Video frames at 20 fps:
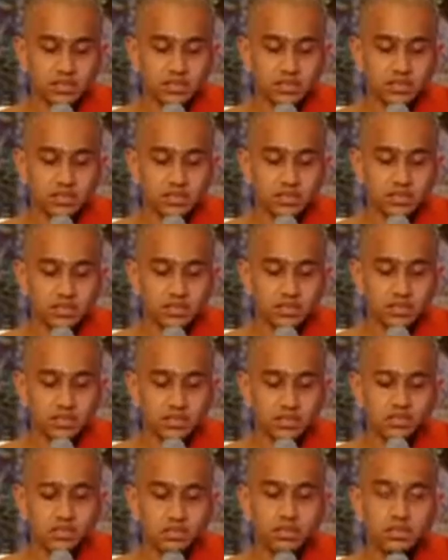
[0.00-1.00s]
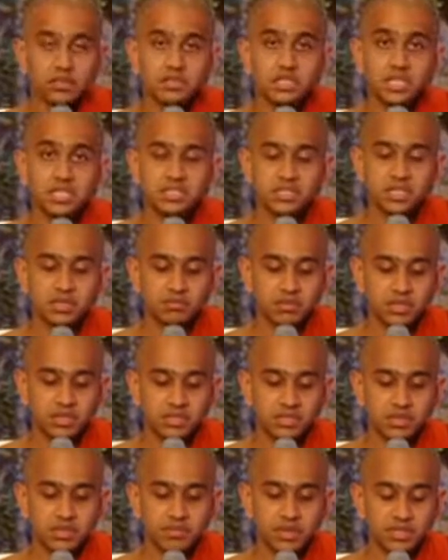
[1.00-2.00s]
The system
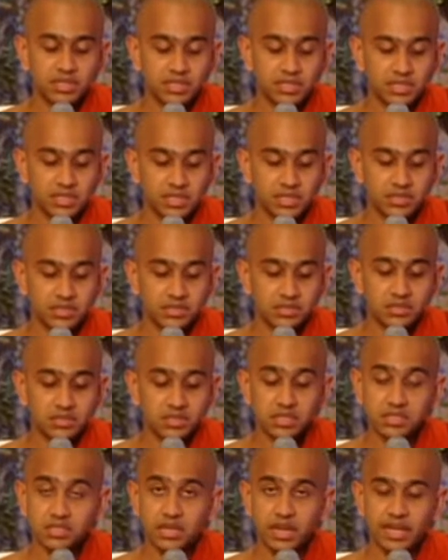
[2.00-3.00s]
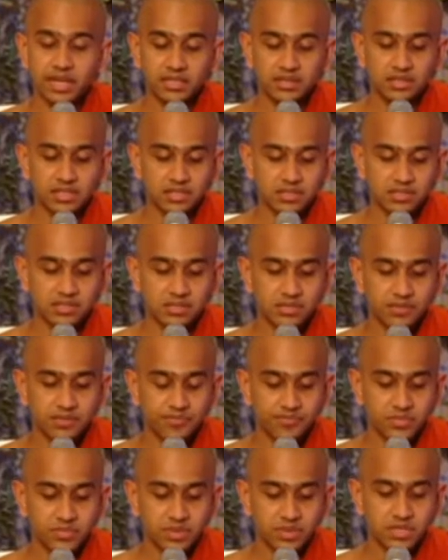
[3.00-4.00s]
is, the method is just like this.
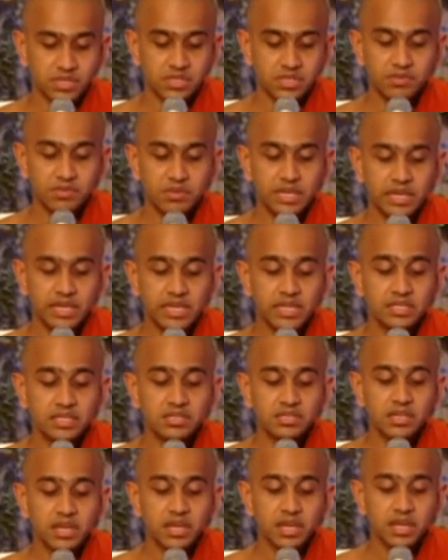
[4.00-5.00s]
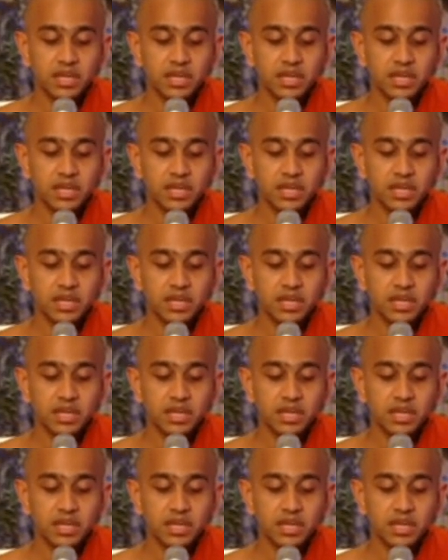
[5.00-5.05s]
The simile is,